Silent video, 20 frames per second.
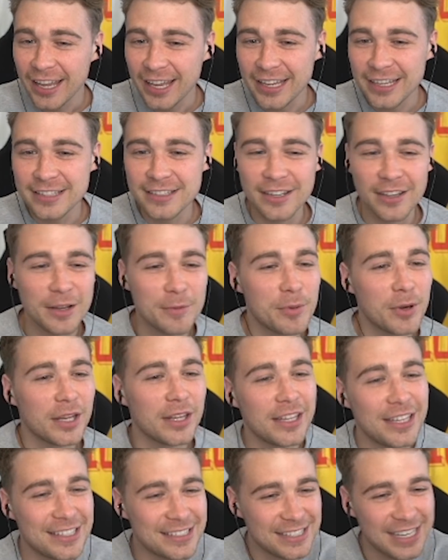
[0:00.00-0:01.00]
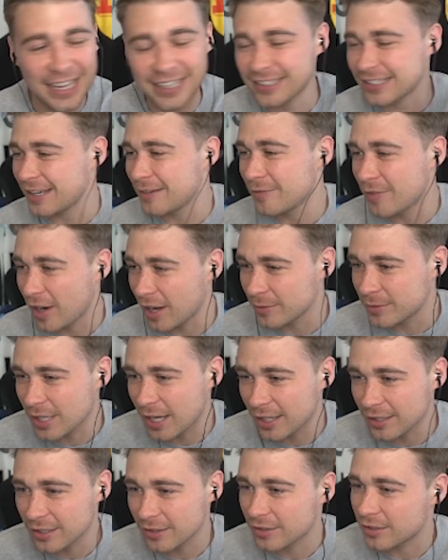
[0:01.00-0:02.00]
He's going to bring the exact same vibes that
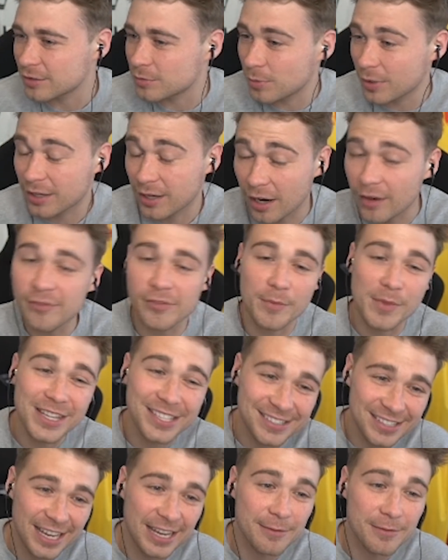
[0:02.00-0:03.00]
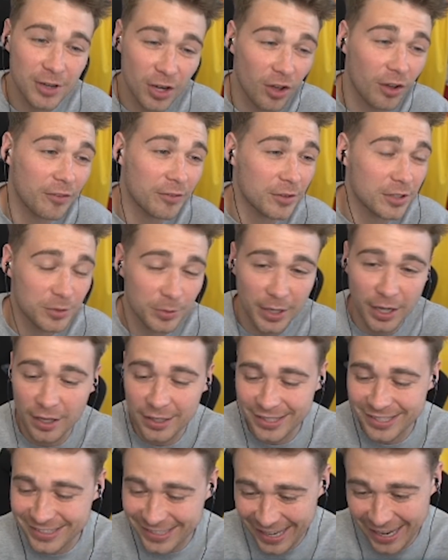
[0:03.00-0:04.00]
I do because we're cut from the same cloth, because we
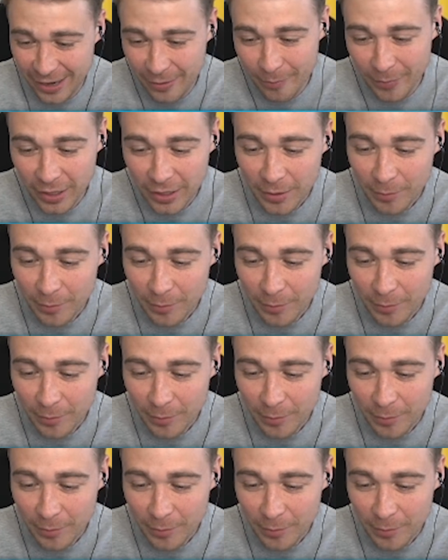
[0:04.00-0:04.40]
are the same